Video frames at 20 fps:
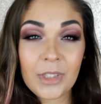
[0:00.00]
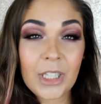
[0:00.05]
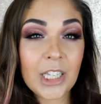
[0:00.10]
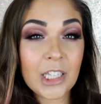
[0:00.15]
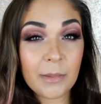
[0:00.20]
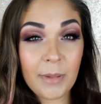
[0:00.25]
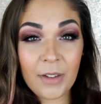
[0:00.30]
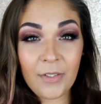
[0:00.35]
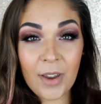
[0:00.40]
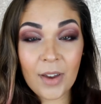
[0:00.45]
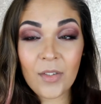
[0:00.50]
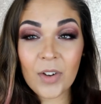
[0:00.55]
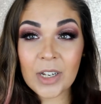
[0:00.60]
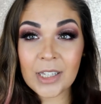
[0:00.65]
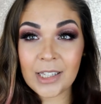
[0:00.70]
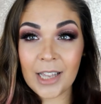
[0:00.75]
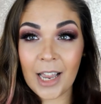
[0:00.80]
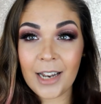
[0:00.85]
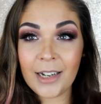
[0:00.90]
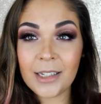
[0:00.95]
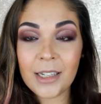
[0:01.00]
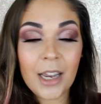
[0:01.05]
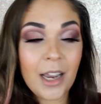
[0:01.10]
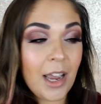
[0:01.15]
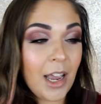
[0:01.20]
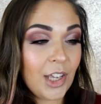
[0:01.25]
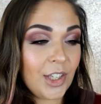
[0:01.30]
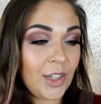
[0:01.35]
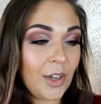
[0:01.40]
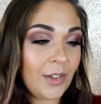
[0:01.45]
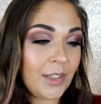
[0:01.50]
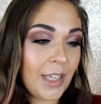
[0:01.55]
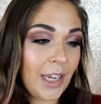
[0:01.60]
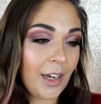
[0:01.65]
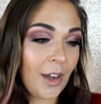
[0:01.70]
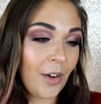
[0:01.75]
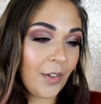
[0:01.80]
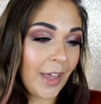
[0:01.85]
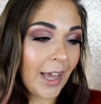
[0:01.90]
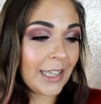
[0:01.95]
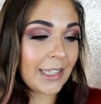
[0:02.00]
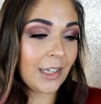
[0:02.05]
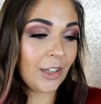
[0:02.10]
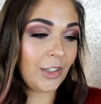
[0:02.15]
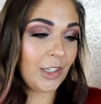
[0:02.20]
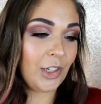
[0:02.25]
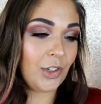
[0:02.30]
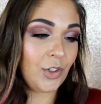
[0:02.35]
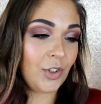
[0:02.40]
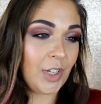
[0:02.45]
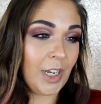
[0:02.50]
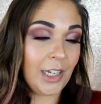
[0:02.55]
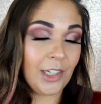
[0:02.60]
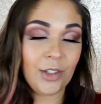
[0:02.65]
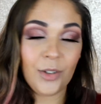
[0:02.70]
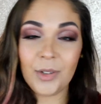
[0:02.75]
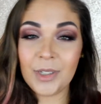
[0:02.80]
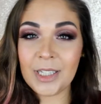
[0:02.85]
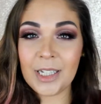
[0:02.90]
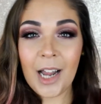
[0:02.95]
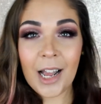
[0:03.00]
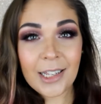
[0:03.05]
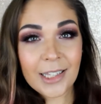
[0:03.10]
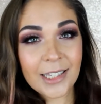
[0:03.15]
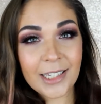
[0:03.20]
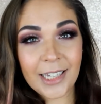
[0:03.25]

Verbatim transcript: It's my favorite scent. So I was like, oh, that sounds interesting. So it's not